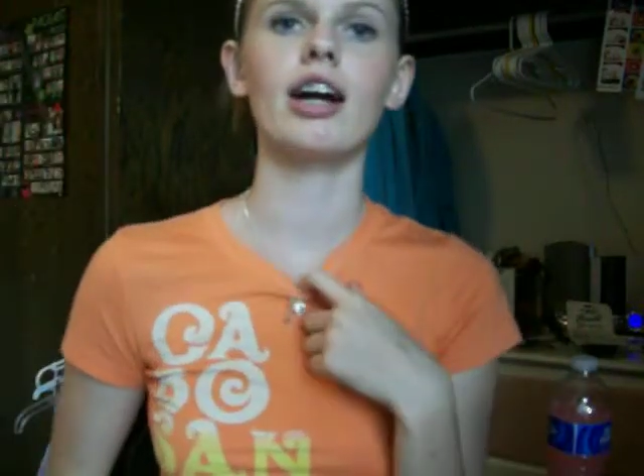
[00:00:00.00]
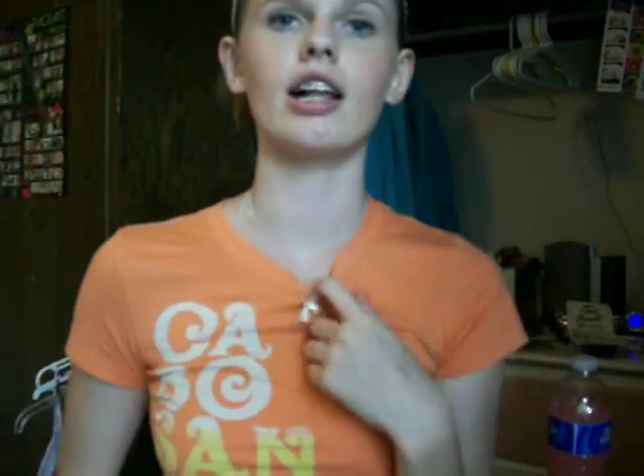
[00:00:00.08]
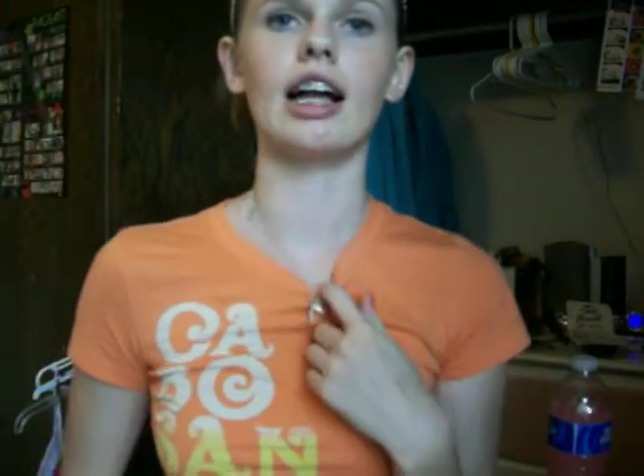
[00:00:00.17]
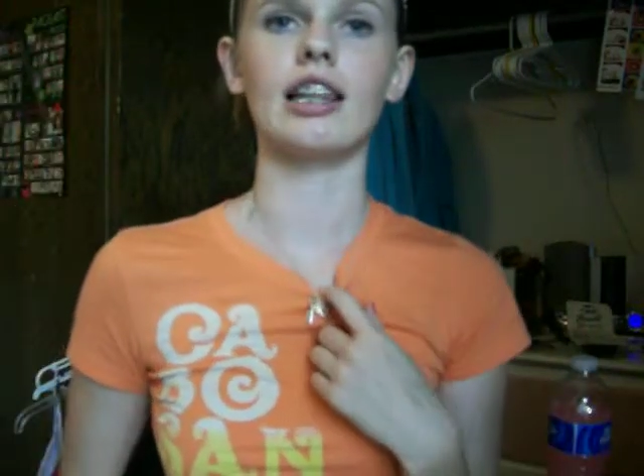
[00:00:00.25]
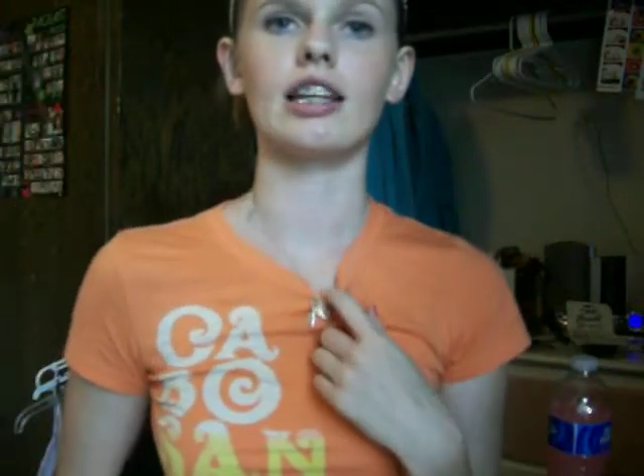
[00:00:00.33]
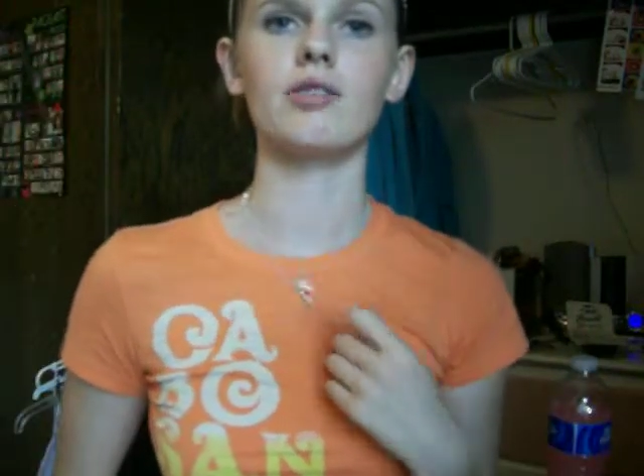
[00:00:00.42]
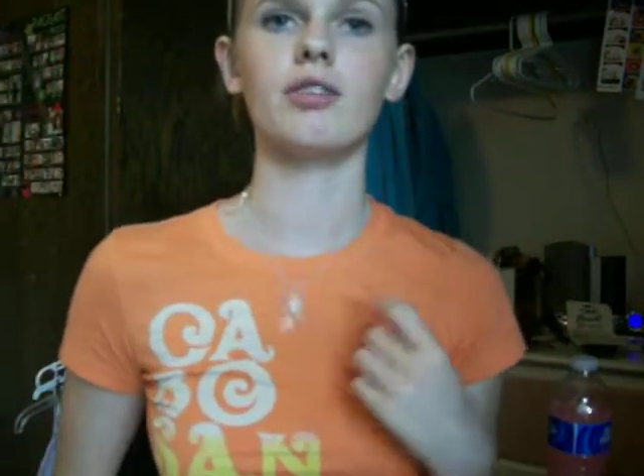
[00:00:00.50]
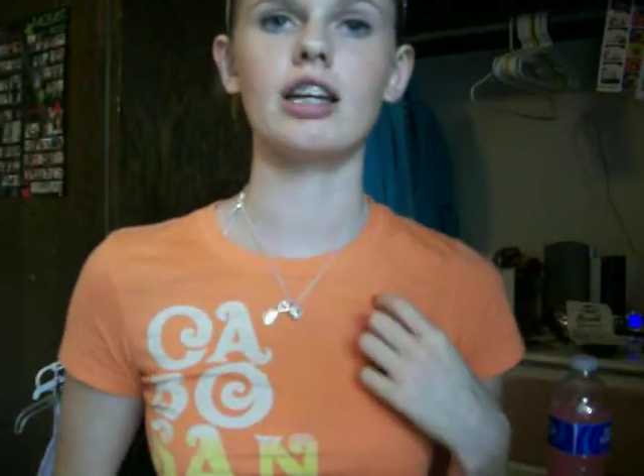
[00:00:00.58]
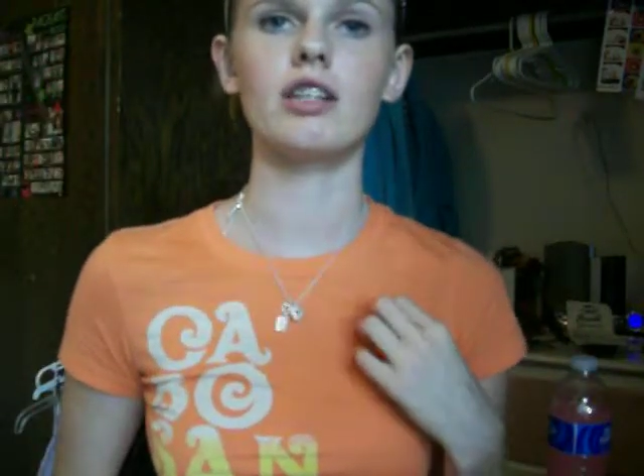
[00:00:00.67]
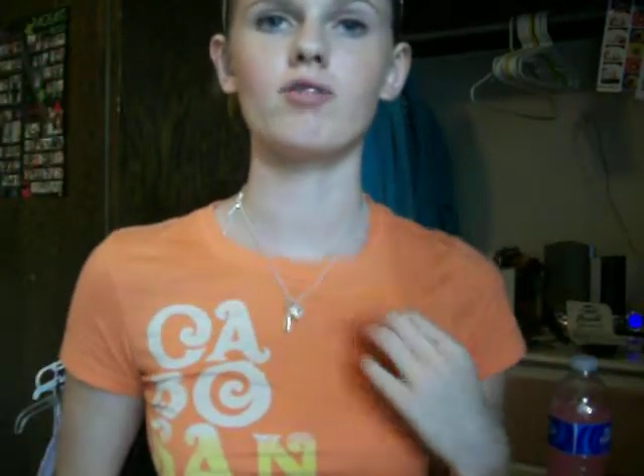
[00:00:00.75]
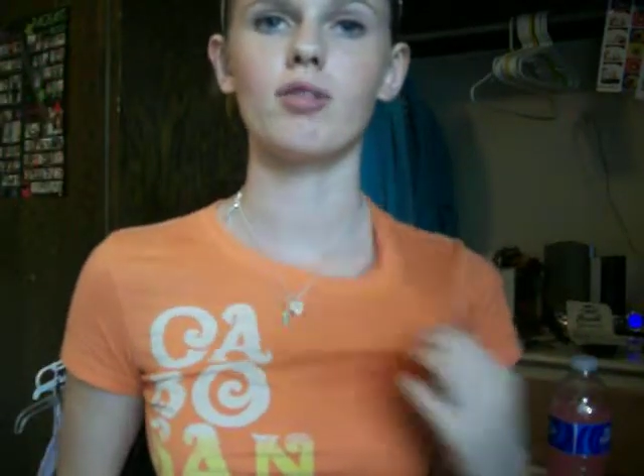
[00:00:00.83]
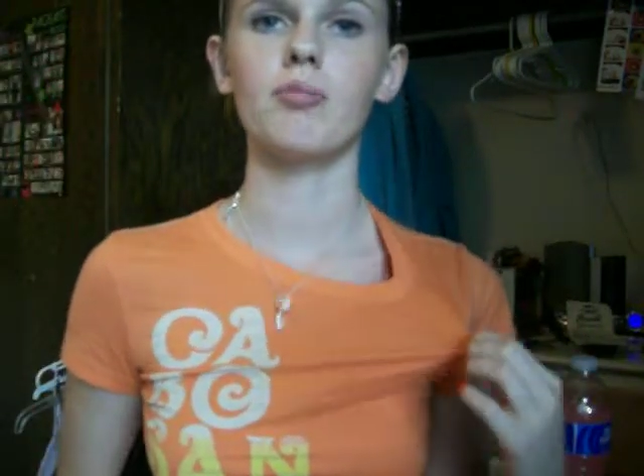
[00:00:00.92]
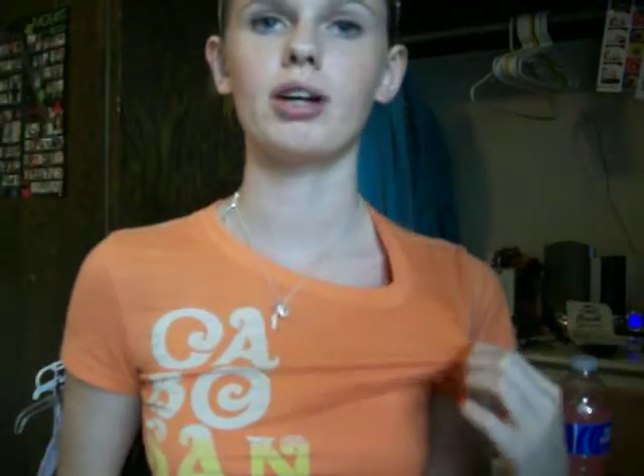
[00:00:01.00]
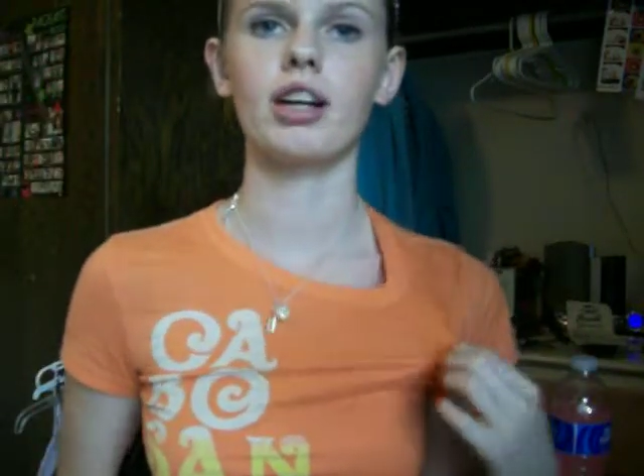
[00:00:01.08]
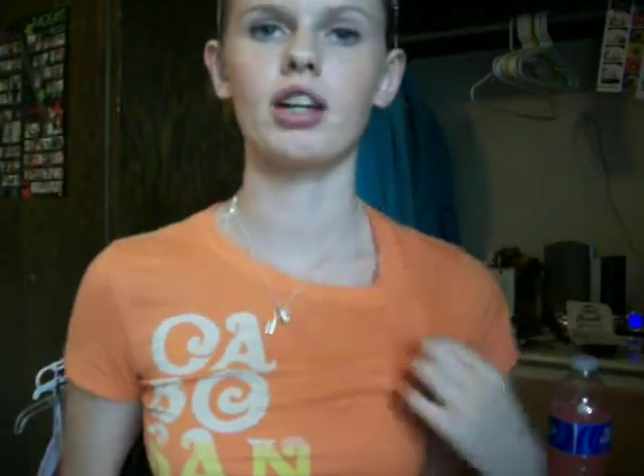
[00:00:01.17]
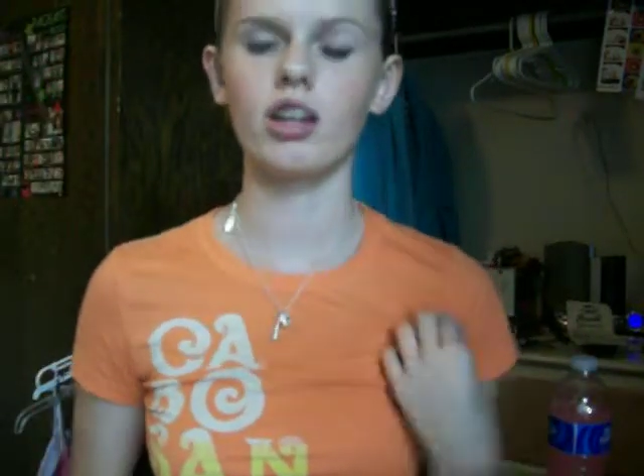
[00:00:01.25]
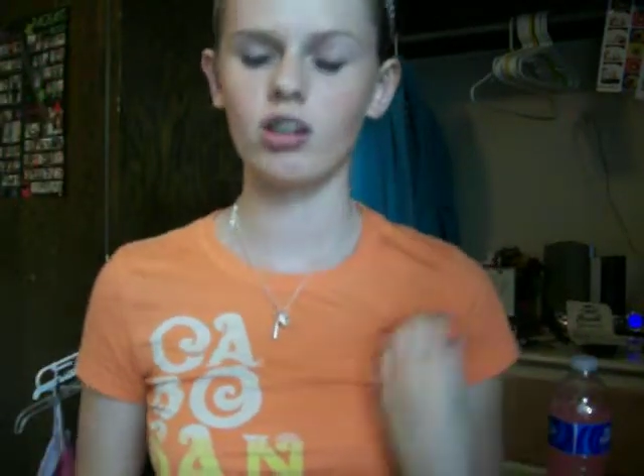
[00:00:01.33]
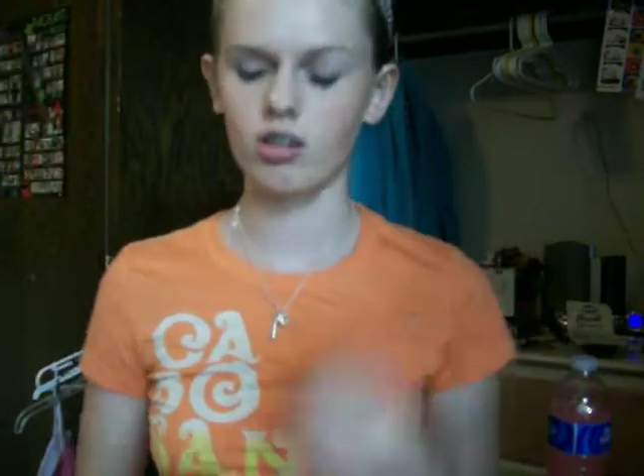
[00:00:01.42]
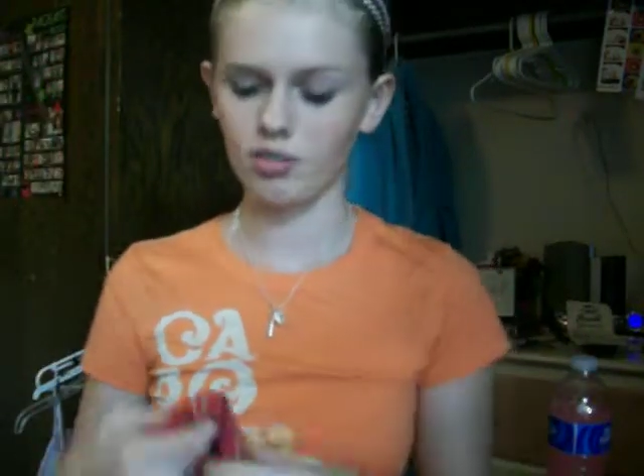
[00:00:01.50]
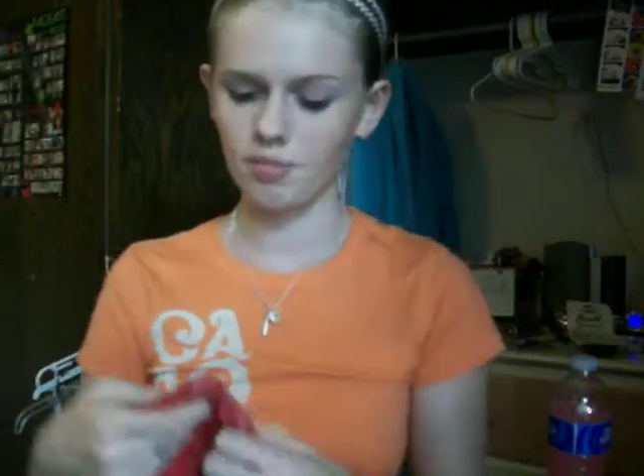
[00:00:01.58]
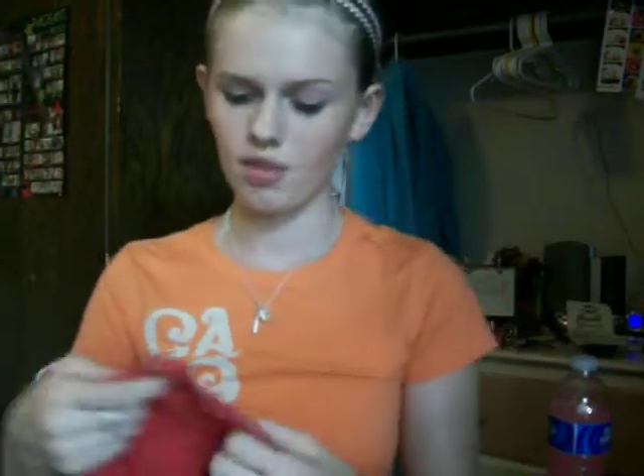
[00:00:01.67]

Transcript: like this one is from American Eagle.